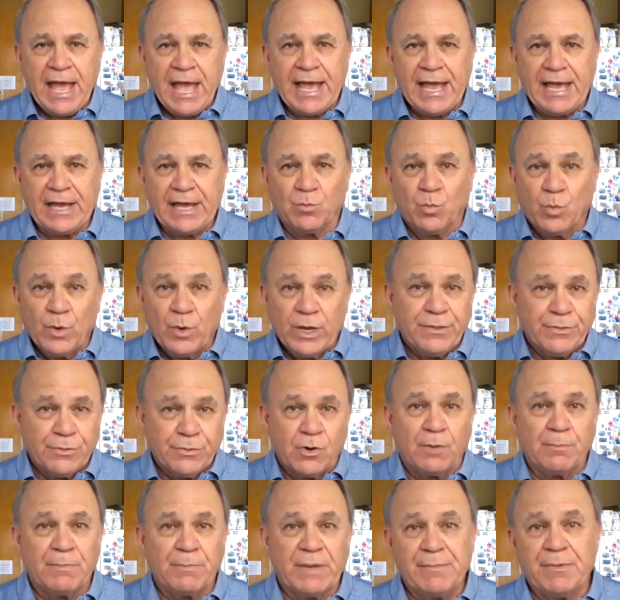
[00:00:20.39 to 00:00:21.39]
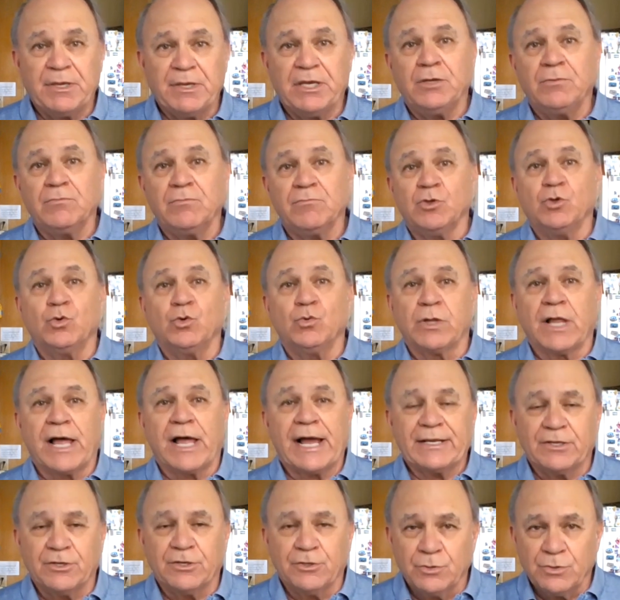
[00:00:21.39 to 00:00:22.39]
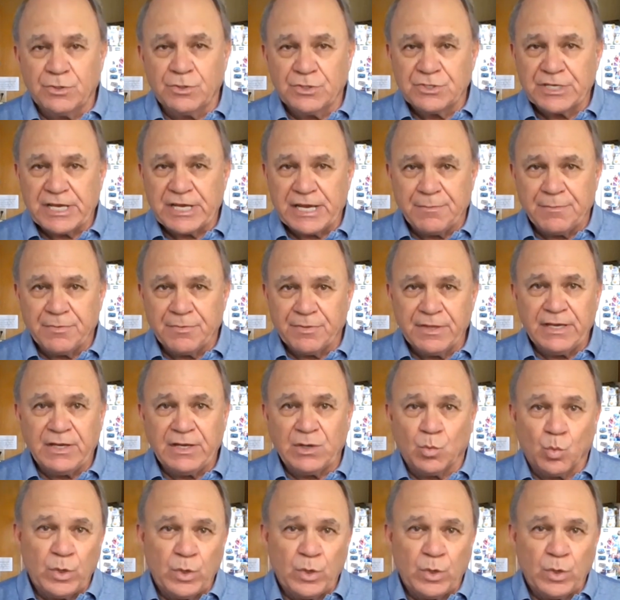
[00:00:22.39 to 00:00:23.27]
and we thought maybe you'd like to do the same thing,